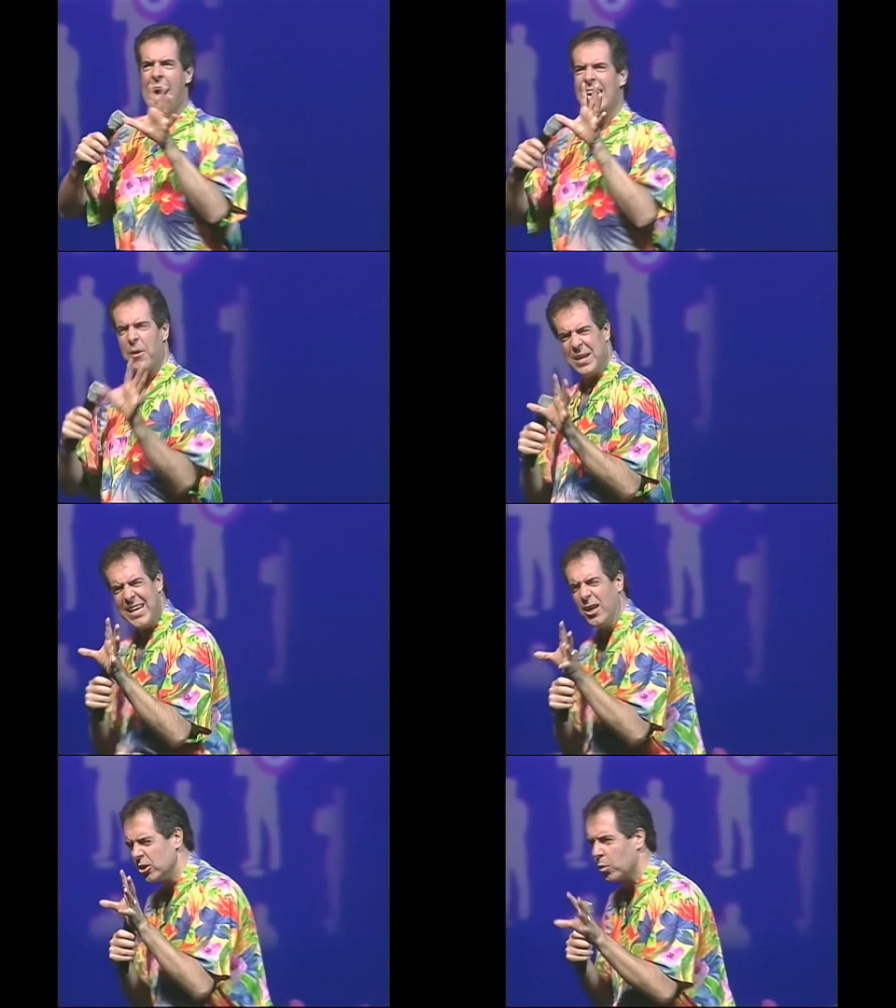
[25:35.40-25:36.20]
Now,
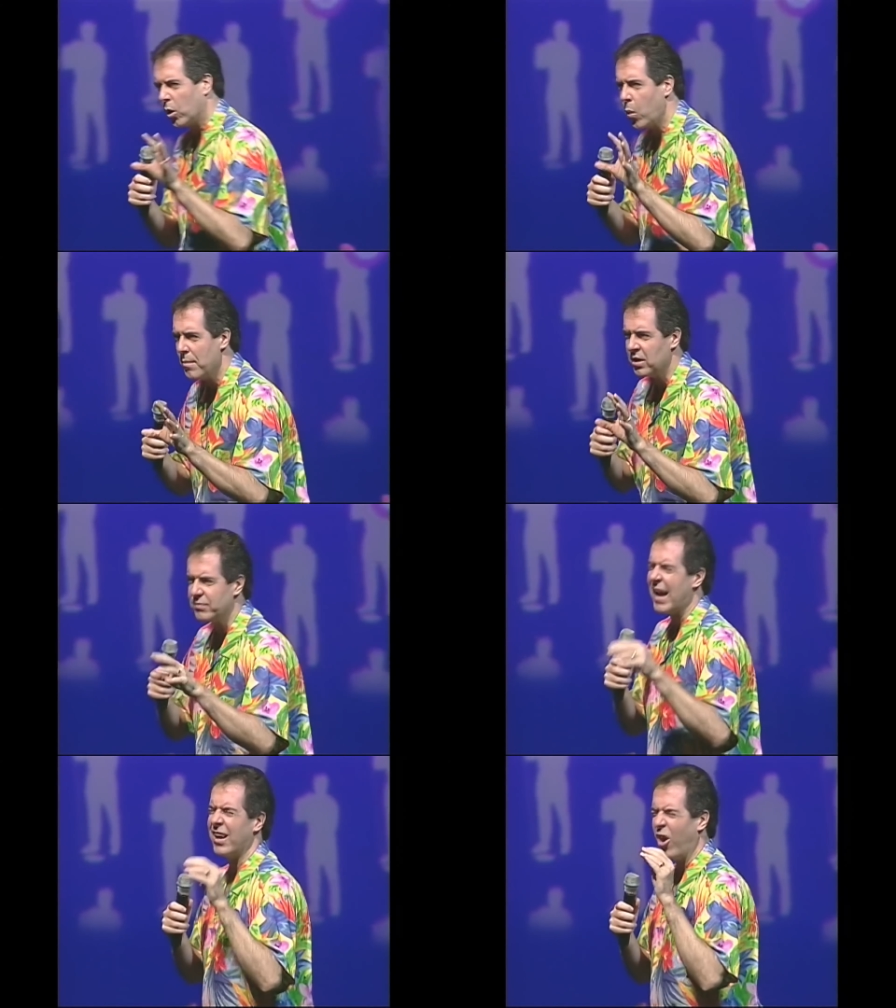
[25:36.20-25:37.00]
here's where women have
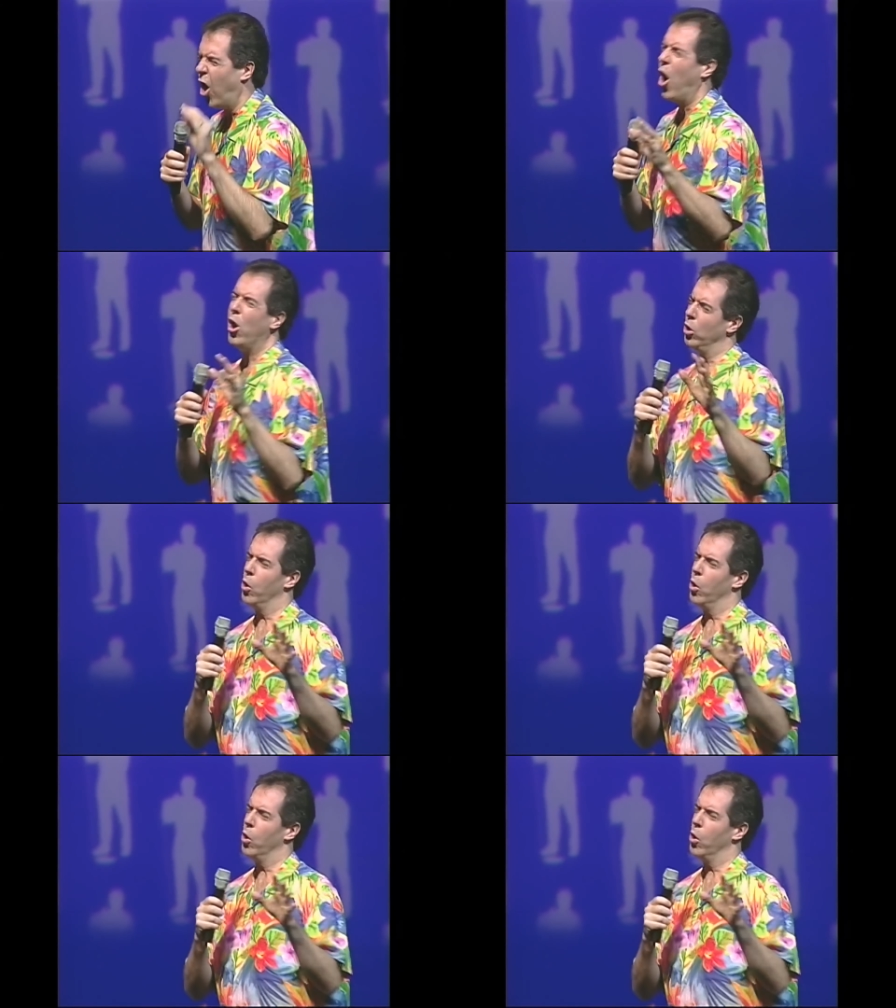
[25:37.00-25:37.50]
got it all